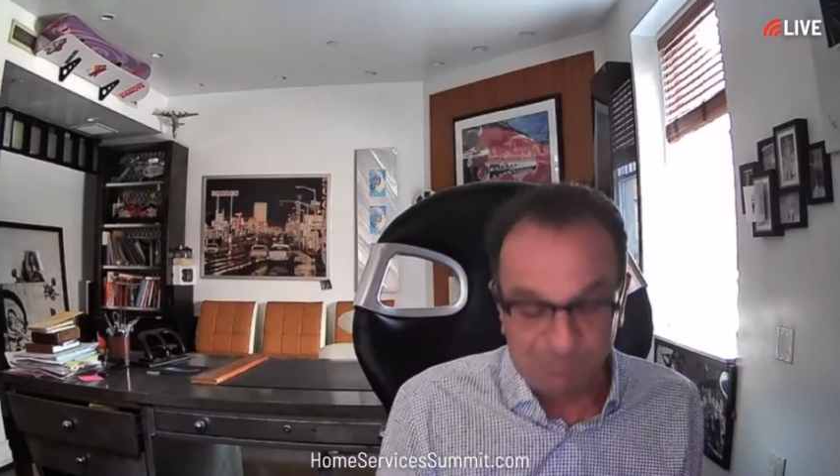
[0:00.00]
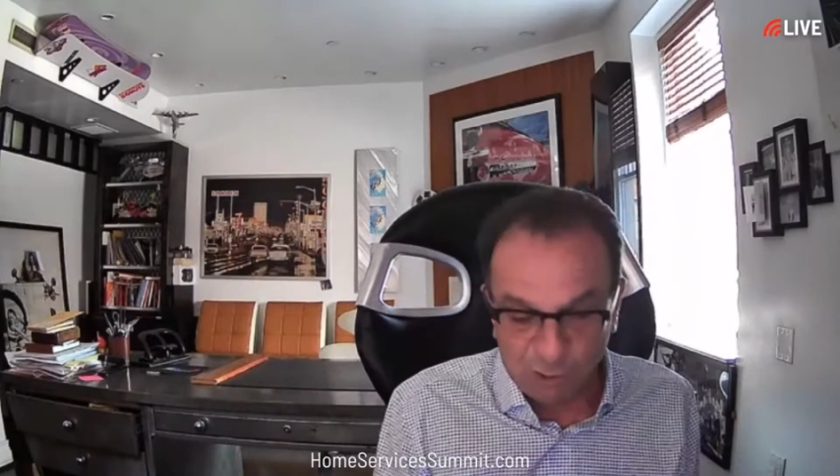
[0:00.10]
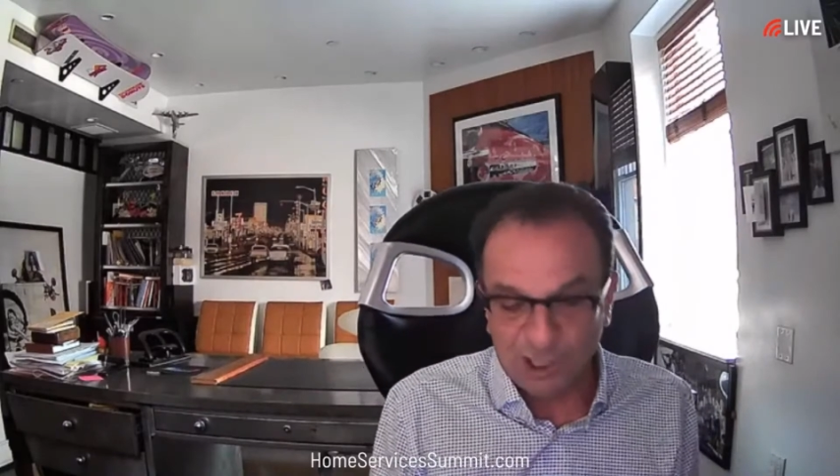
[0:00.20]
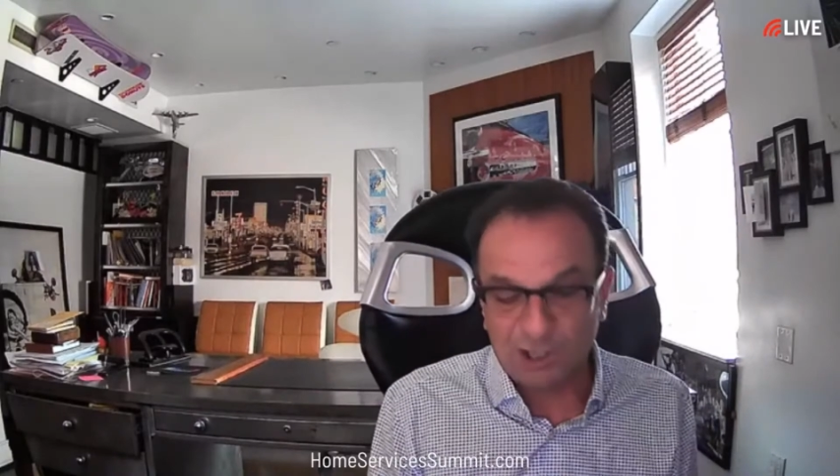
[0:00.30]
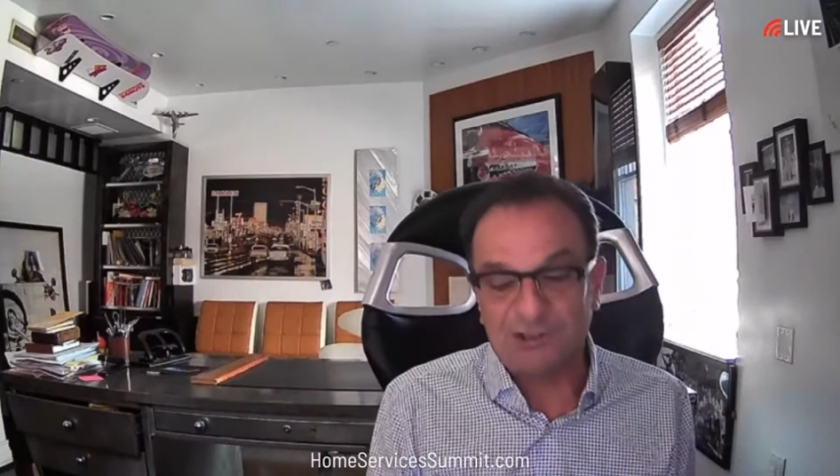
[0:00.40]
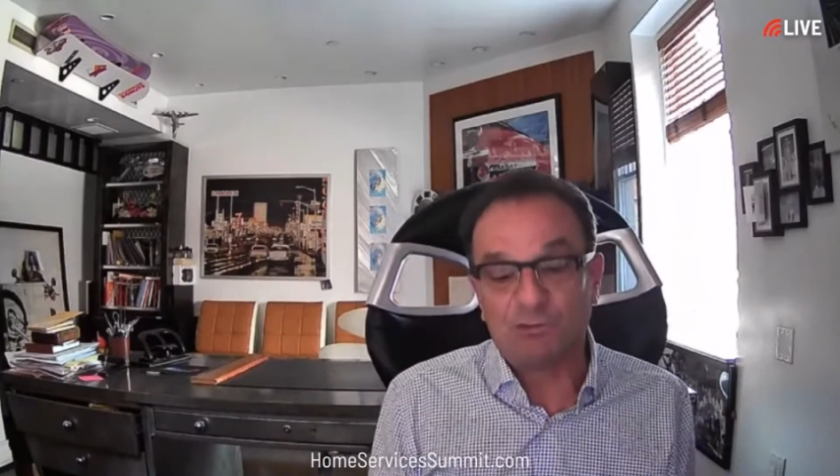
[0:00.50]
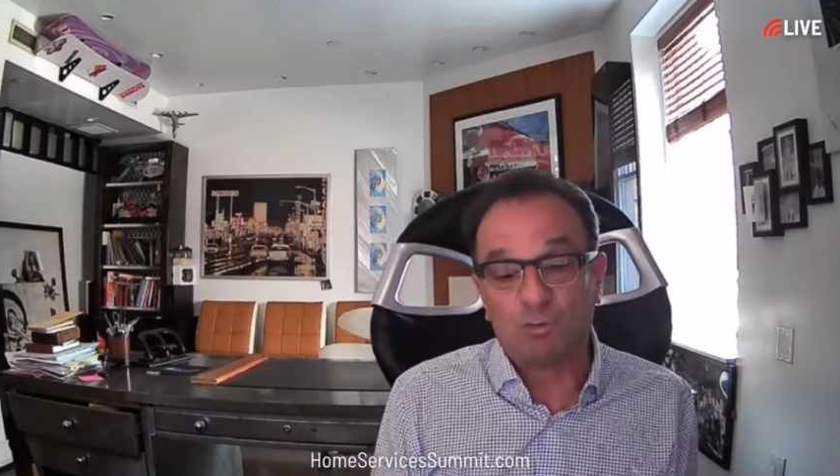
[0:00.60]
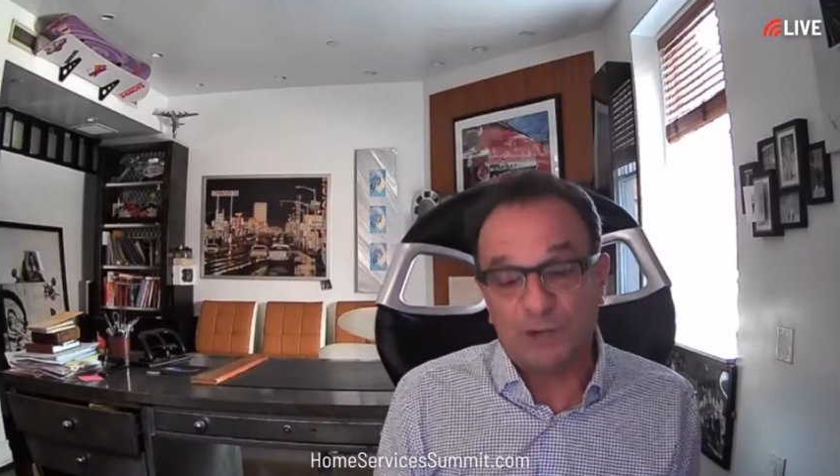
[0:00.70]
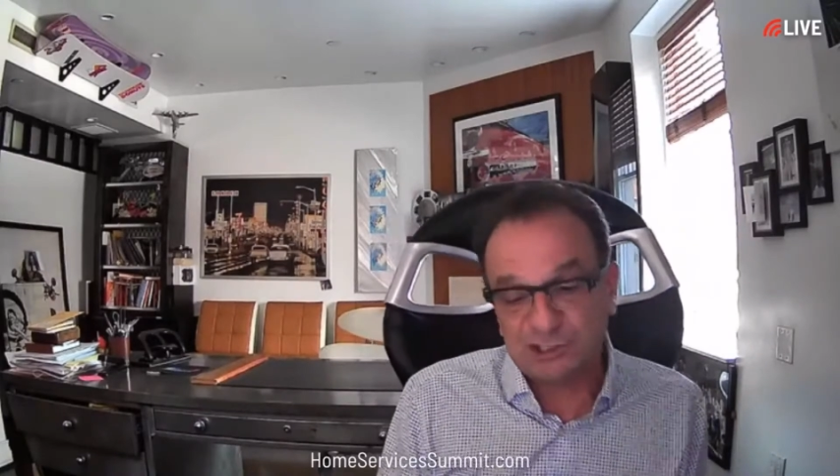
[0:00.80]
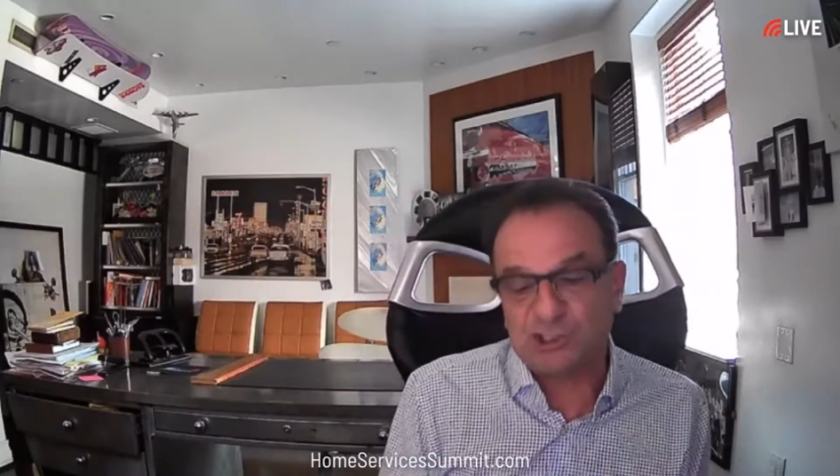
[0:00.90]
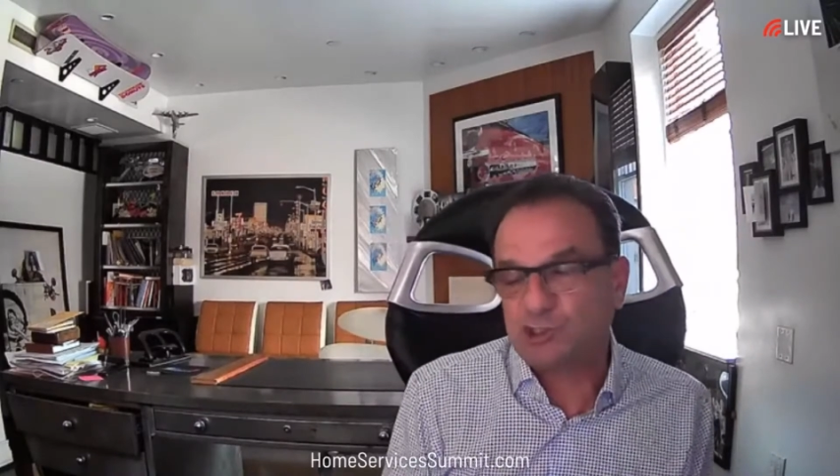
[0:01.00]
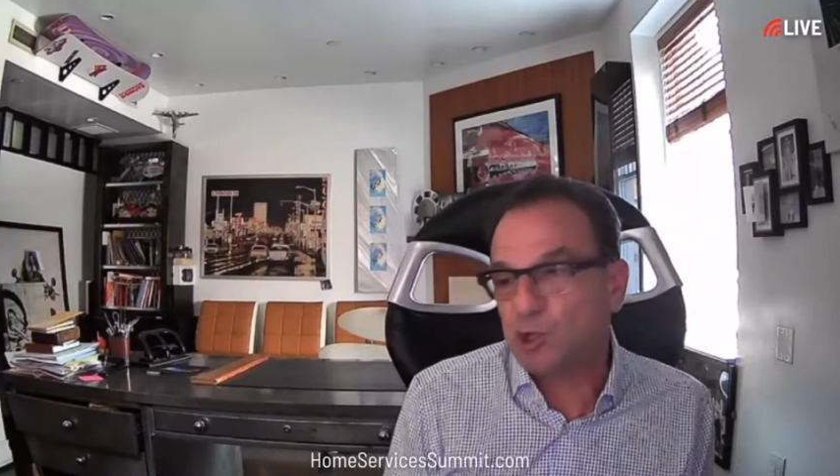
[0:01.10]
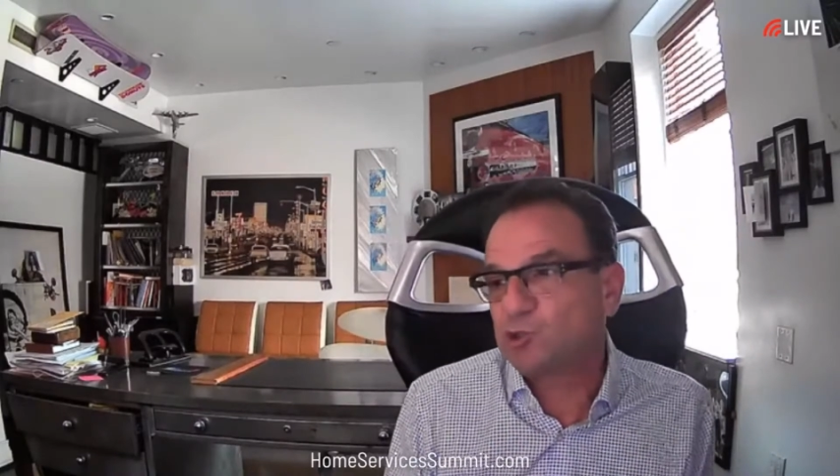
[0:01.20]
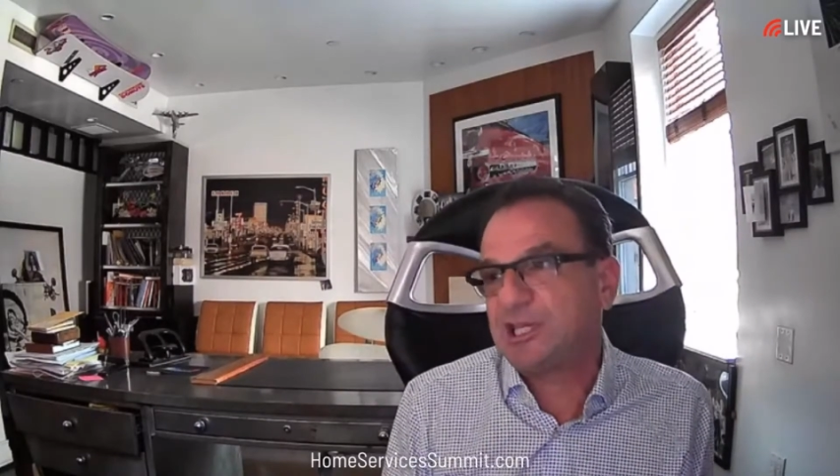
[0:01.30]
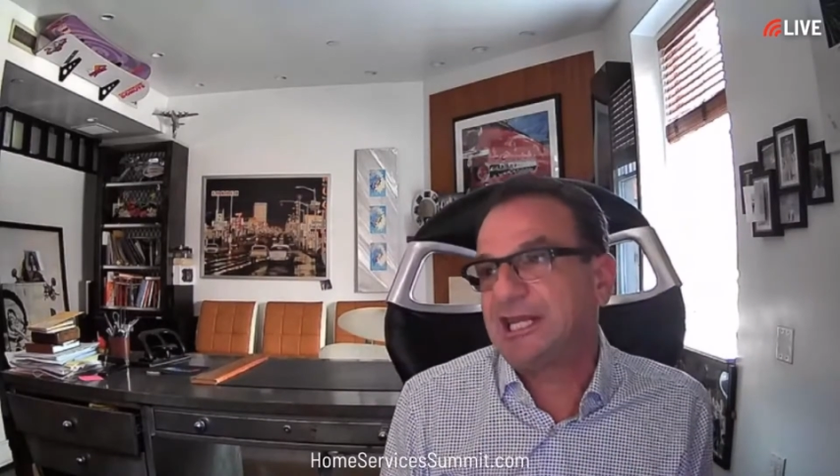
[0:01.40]
employer and the risks
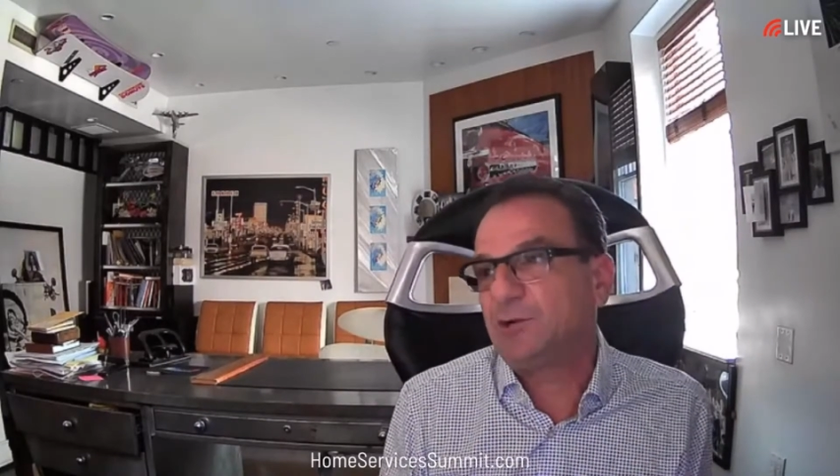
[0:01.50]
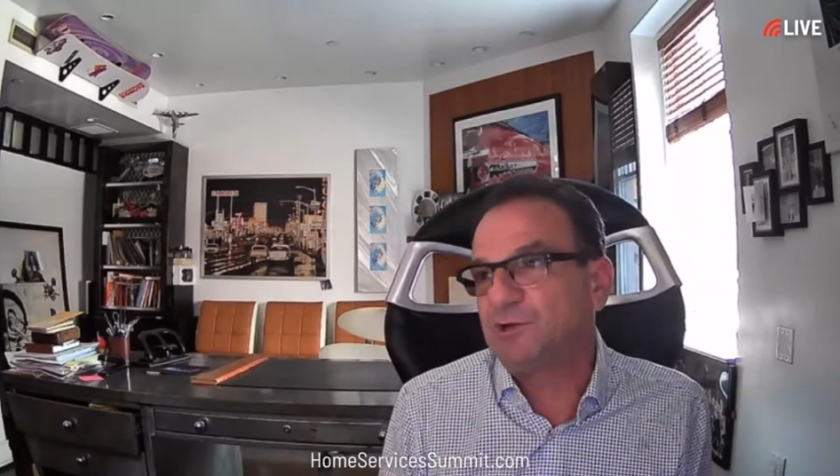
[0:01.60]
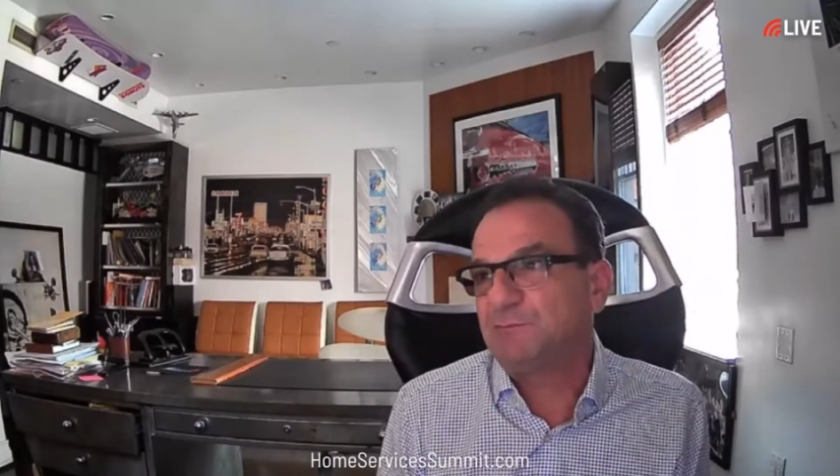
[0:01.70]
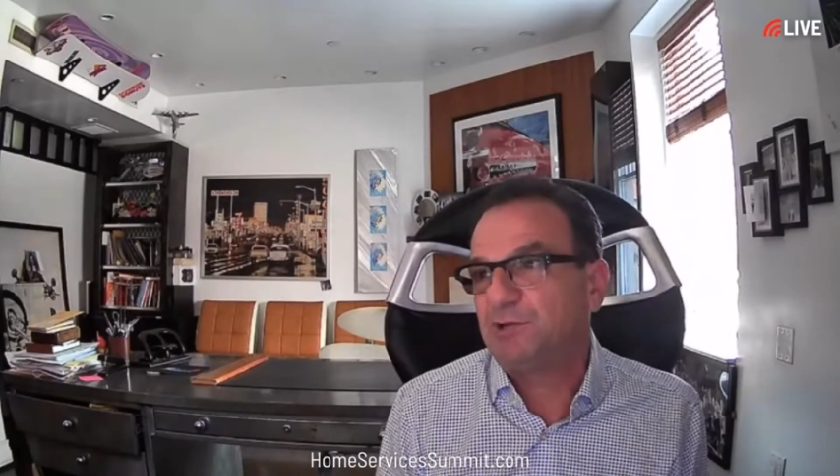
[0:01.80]
associated with it,